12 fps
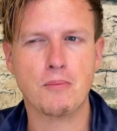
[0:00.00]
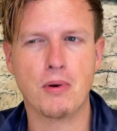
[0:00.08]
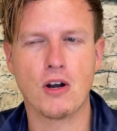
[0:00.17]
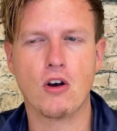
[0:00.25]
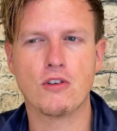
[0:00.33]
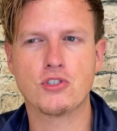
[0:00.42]

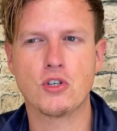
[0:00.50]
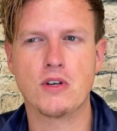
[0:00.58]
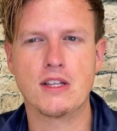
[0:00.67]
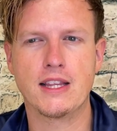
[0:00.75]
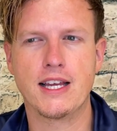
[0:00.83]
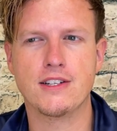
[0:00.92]
but also
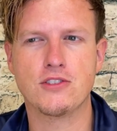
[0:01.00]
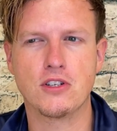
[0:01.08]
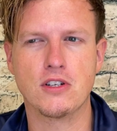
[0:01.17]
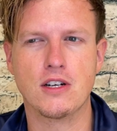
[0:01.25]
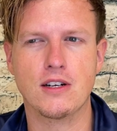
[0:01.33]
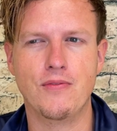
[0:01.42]
it led
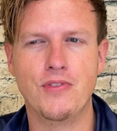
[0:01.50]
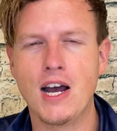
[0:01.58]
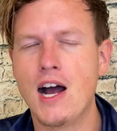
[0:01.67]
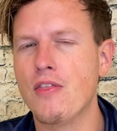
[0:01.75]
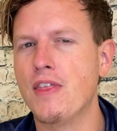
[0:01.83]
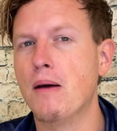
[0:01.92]
to
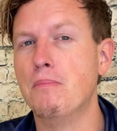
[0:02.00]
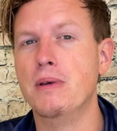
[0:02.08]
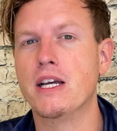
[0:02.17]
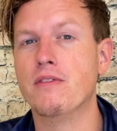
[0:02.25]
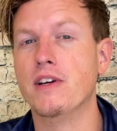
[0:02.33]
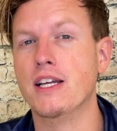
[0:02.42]
not that
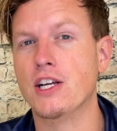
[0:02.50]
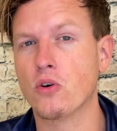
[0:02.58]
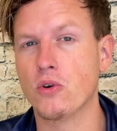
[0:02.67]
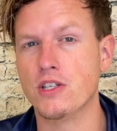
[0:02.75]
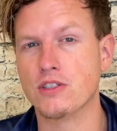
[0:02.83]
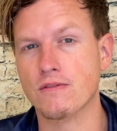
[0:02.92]
big of an
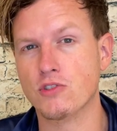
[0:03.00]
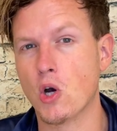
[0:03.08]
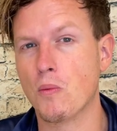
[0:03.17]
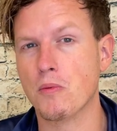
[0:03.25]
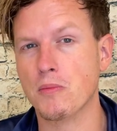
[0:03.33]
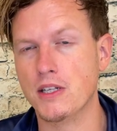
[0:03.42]
increase of
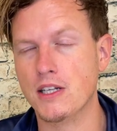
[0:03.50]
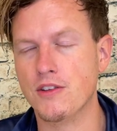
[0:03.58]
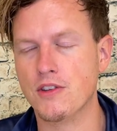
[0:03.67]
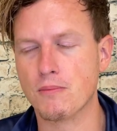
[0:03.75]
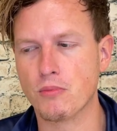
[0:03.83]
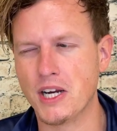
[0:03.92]
dopamine
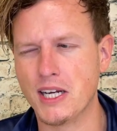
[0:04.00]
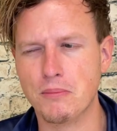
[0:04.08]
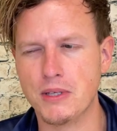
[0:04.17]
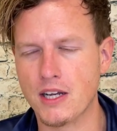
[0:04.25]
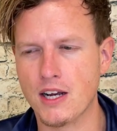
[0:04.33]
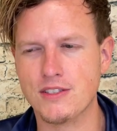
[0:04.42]
in the brain
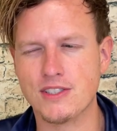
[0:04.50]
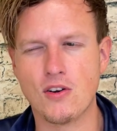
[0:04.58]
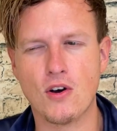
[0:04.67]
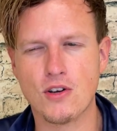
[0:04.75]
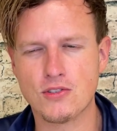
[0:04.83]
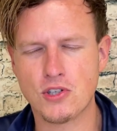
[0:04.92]
because it
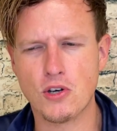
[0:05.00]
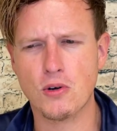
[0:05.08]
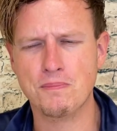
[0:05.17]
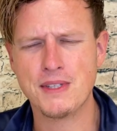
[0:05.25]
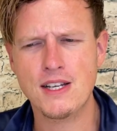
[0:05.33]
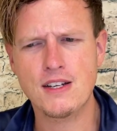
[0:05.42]

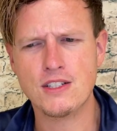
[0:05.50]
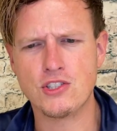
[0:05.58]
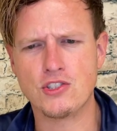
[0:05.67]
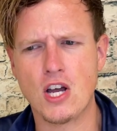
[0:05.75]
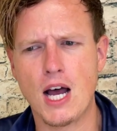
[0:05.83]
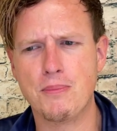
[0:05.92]
also
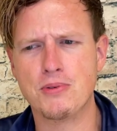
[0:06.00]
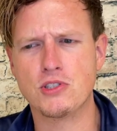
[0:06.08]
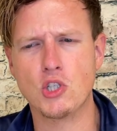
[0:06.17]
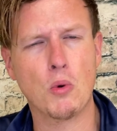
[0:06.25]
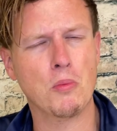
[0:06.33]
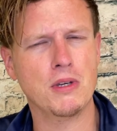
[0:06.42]
stops
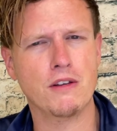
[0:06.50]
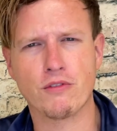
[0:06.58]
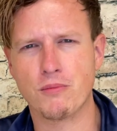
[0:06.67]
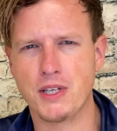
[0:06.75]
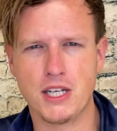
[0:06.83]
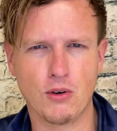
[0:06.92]
dopamine
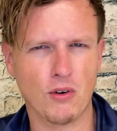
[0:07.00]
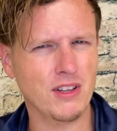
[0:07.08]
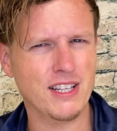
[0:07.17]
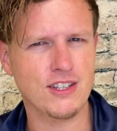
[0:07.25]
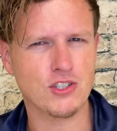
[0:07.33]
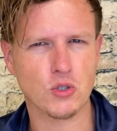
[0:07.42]
from getting
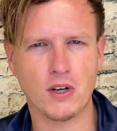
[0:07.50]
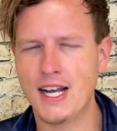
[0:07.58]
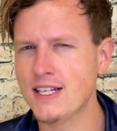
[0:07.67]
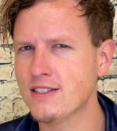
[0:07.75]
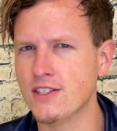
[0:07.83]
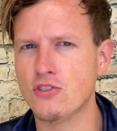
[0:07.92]
released. So it
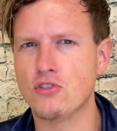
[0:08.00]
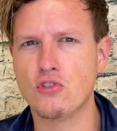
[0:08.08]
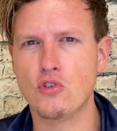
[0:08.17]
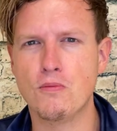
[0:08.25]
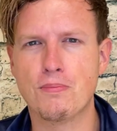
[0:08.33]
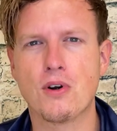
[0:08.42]
has this
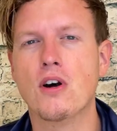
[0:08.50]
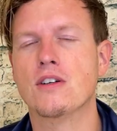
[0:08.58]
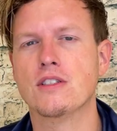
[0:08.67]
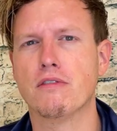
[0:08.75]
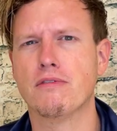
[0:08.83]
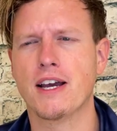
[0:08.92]

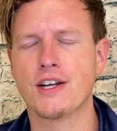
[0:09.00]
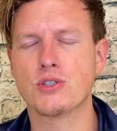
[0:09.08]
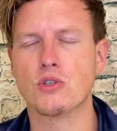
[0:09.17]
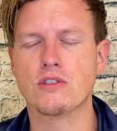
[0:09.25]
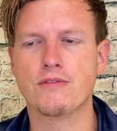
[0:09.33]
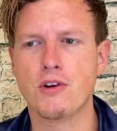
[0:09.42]
two-pronged effect.
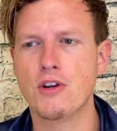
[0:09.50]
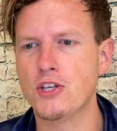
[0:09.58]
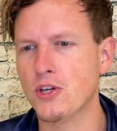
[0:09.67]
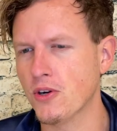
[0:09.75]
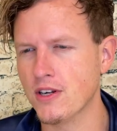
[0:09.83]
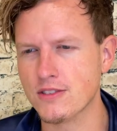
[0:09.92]
So I was very
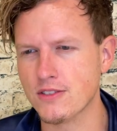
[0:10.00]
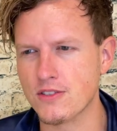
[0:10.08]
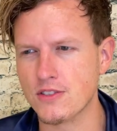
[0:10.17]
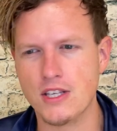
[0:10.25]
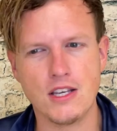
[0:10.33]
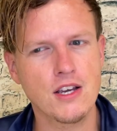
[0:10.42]
curious to
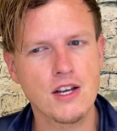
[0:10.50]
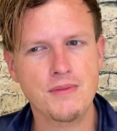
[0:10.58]
see.